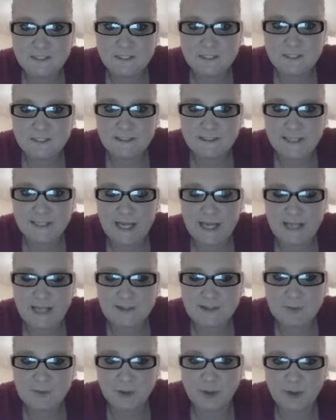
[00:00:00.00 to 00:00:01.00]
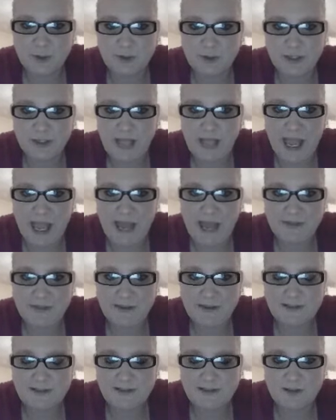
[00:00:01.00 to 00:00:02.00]
Yeah, so we're going to look at
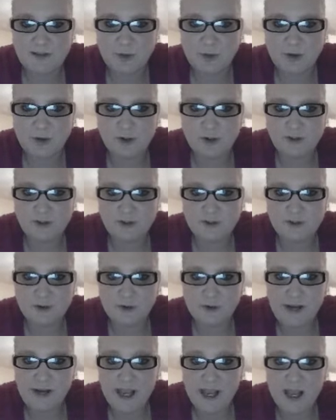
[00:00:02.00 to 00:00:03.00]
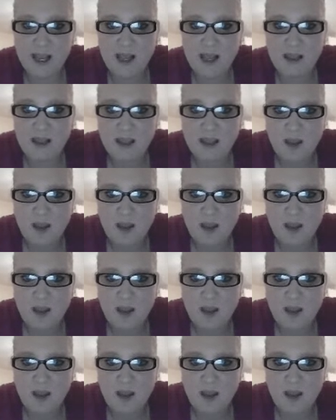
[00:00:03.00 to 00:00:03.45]
the suborder Sauria,